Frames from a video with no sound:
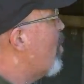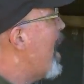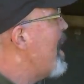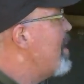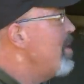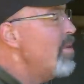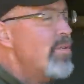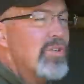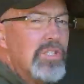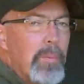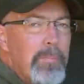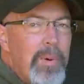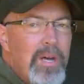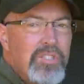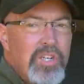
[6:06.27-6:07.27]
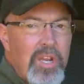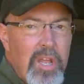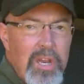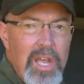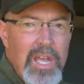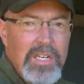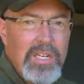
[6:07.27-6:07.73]
Right here, there's a bunch of
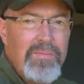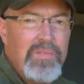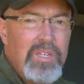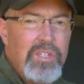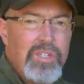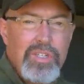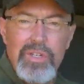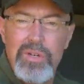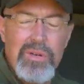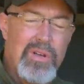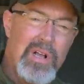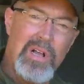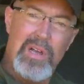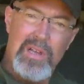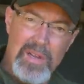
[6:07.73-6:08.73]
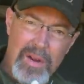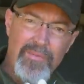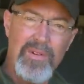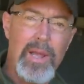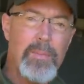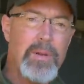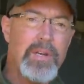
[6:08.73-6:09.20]
connective tissue. Your
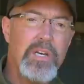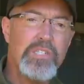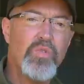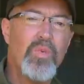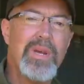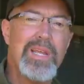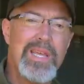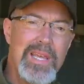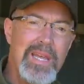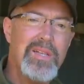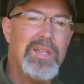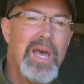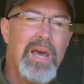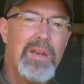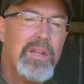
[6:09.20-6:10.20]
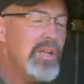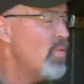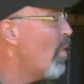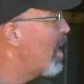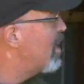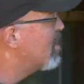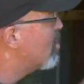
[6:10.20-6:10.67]
family doesn't want to eat that
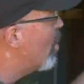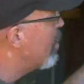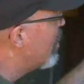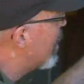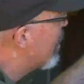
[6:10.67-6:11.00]
anyway, so I'm